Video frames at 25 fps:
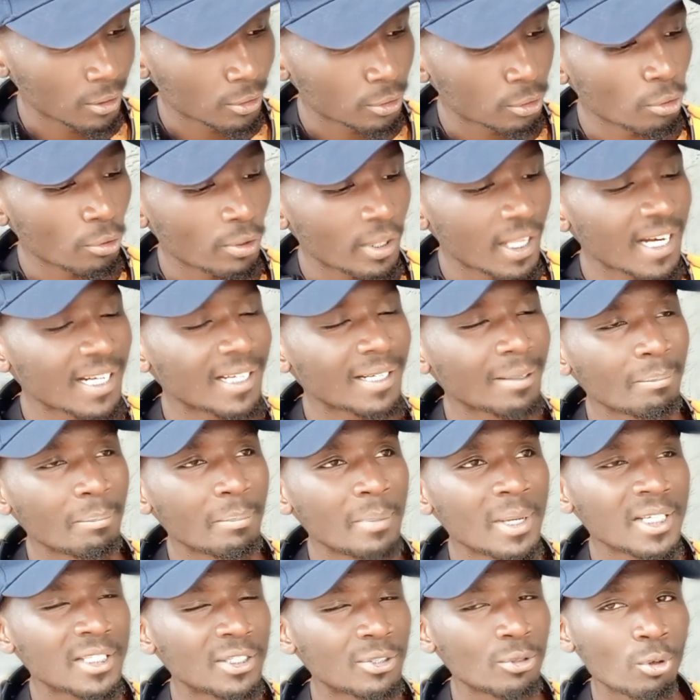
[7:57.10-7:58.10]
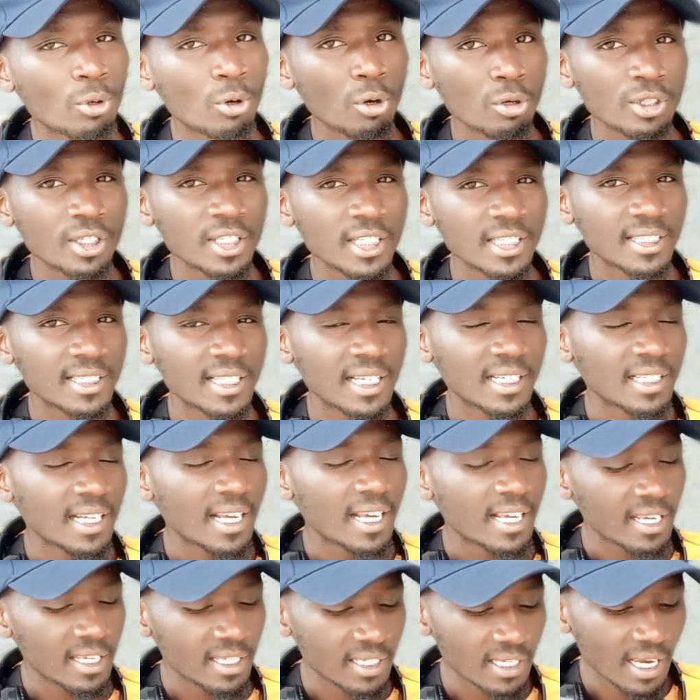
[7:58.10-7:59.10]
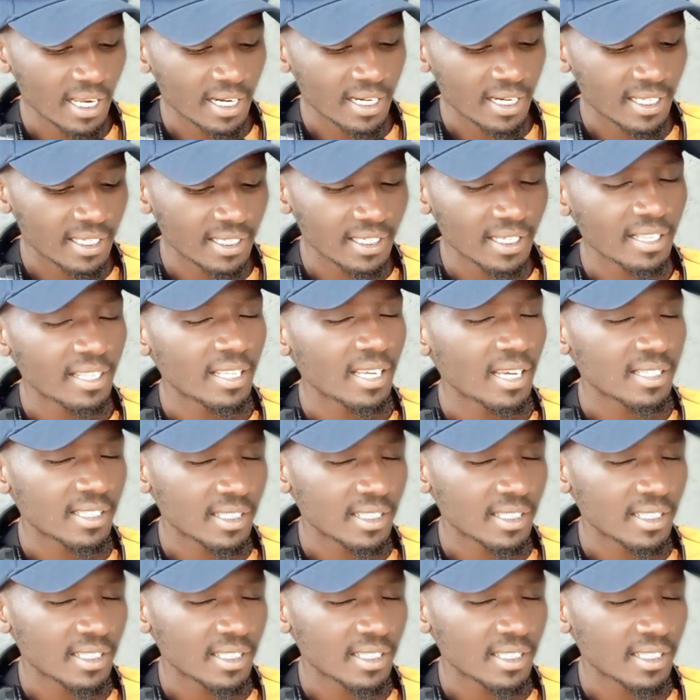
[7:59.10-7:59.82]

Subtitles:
So that makes you conscious that here and here they are